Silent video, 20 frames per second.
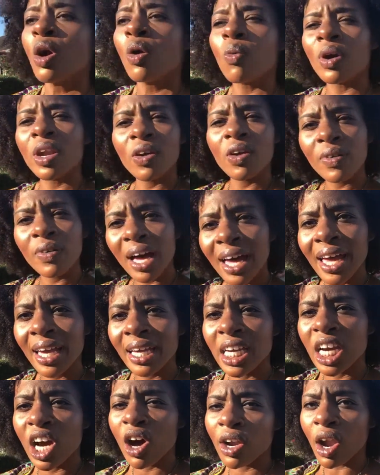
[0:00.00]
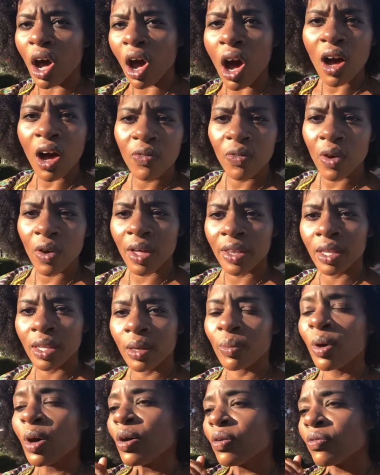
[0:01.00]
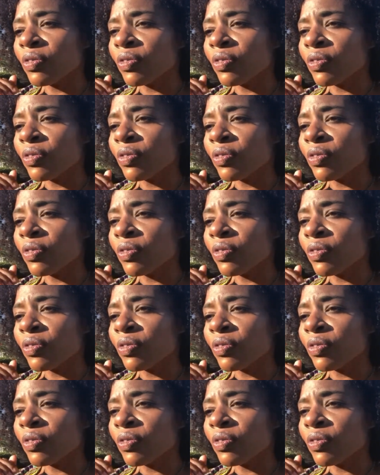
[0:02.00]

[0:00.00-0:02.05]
What if I had gone off on them